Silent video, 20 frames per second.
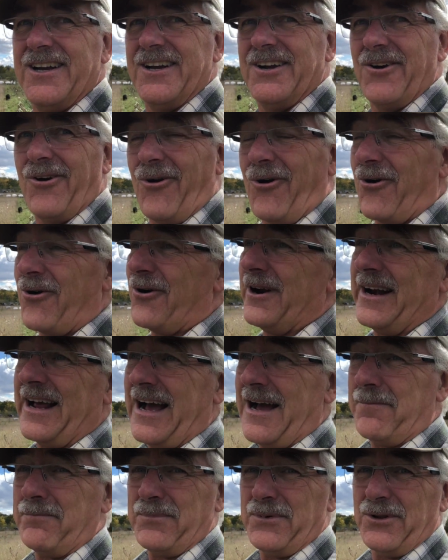or an
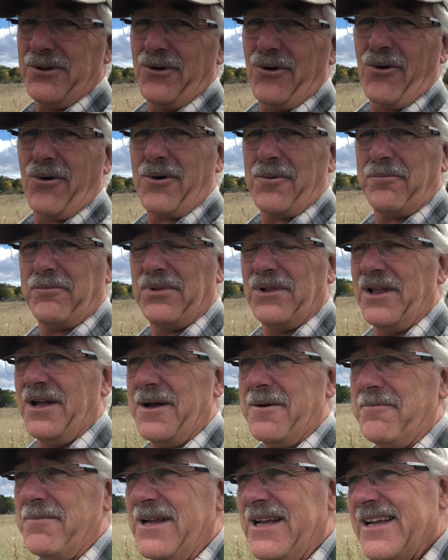apple, or a
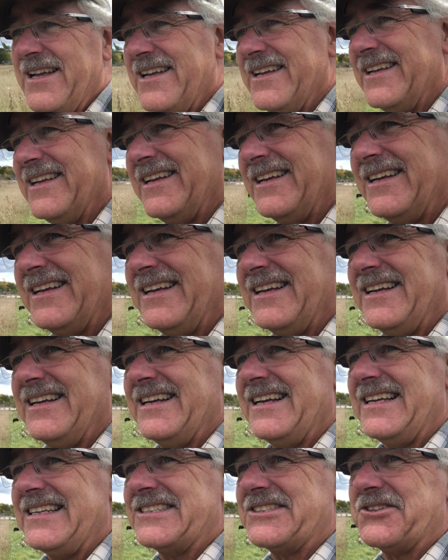plum.
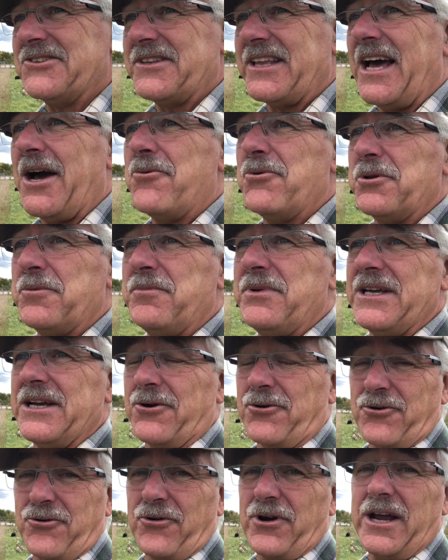And so that would be a
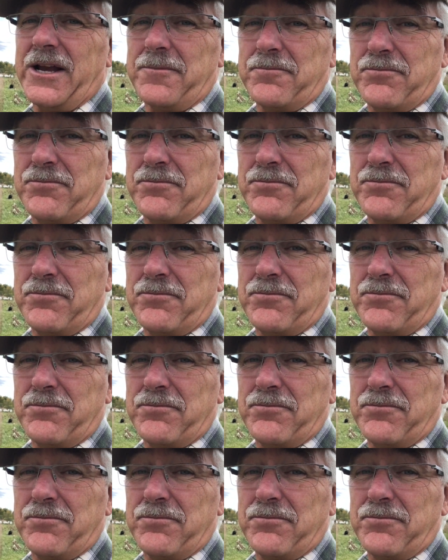great